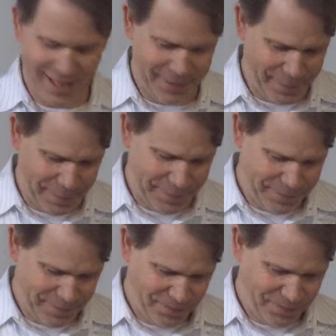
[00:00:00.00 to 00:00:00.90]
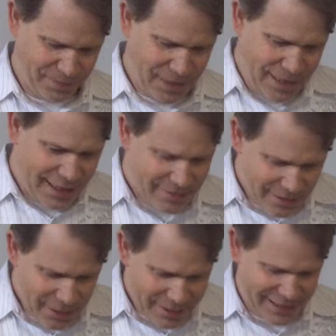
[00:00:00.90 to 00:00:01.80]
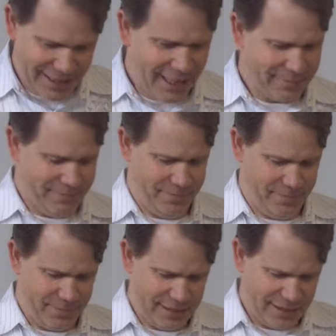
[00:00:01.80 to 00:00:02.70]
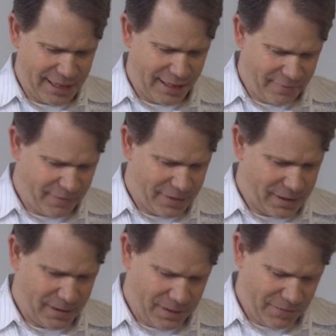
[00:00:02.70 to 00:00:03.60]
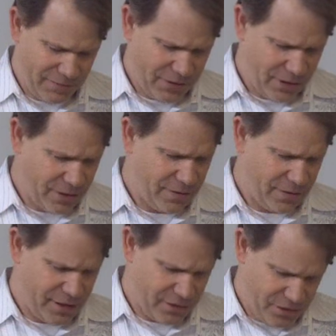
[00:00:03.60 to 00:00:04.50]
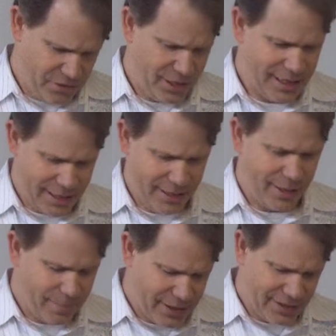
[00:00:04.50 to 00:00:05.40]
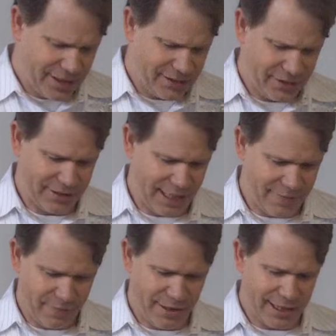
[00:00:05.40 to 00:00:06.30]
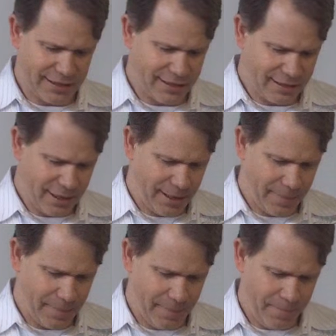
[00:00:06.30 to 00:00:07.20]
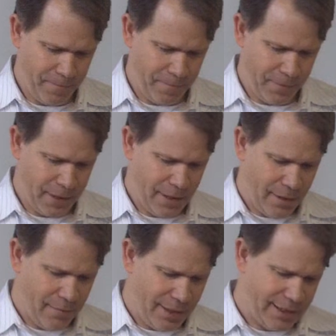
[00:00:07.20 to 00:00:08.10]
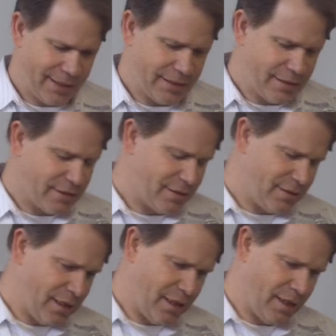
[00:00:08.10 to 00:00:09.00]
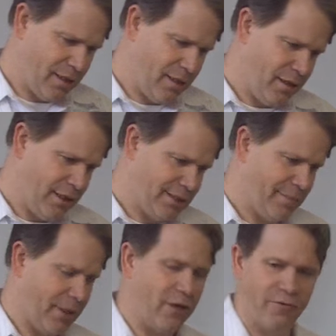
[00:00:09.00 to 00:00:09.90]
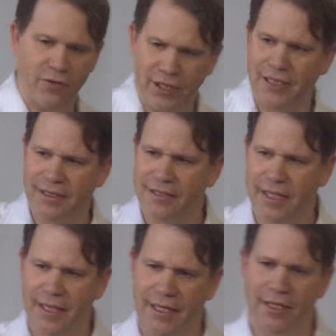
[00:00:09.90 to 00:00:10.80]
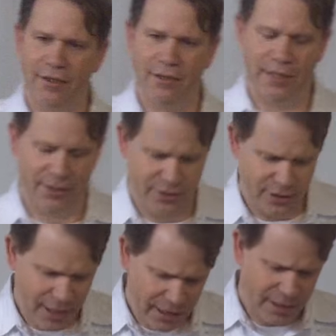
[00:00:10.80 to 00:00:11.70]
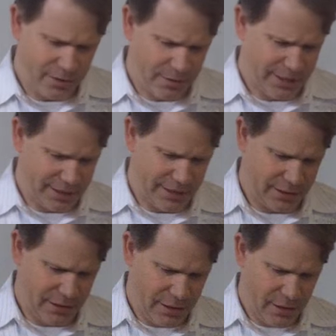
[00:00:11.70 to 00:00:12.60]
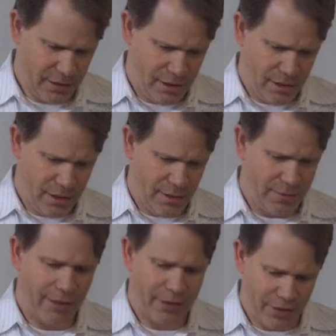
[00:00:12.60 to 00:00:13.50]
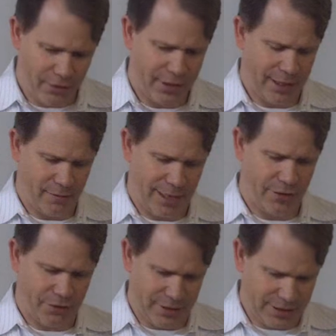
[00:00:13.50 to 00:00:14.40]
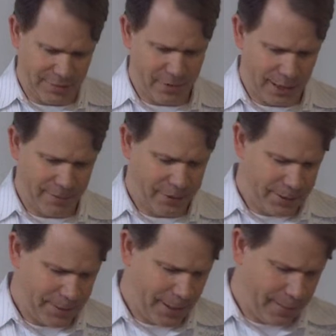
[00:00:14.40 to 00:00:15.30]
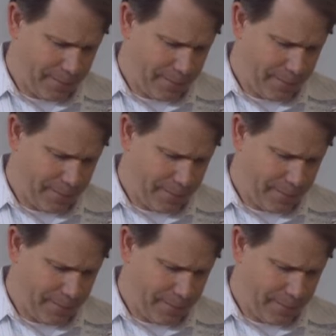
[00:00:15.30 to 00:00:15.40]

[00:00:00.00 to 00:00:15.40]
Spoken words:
And that's a little bit sad. It's sad for those who need to hear it, but it's also sad for us. Because it's a powerful thing to say thank you, and there's a lot of good reasons that we don't get around to it sometimes.